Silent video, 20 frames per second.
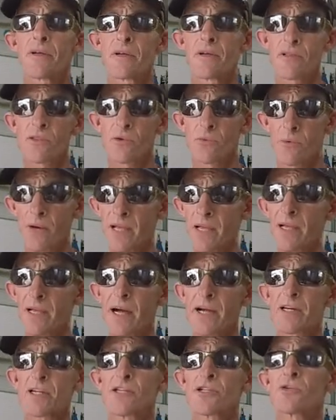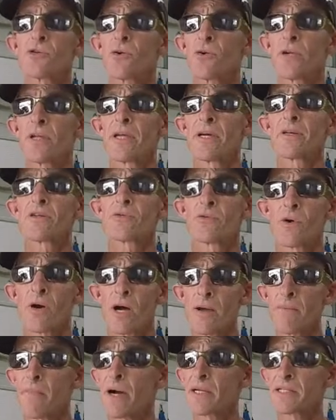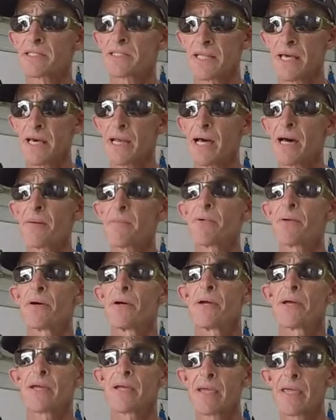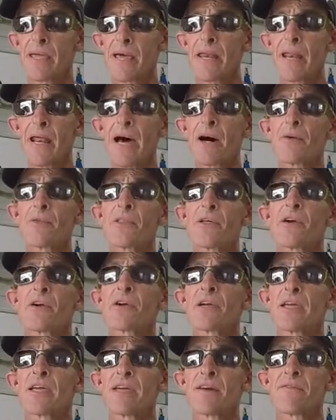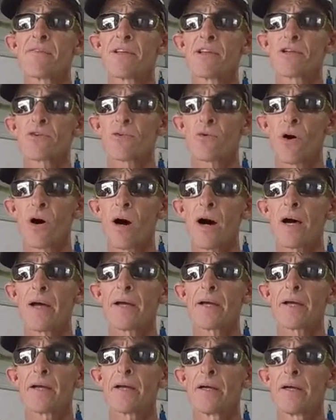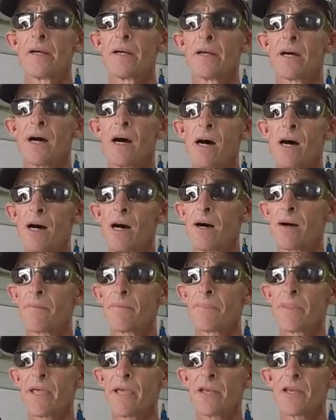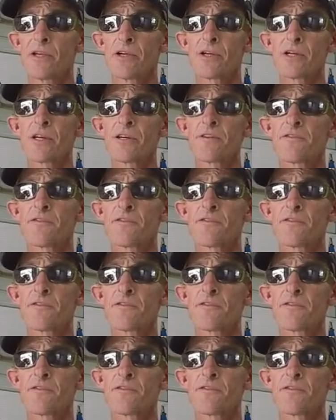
the rig I just told you, try my setup, get out there, give it a try, and you're going to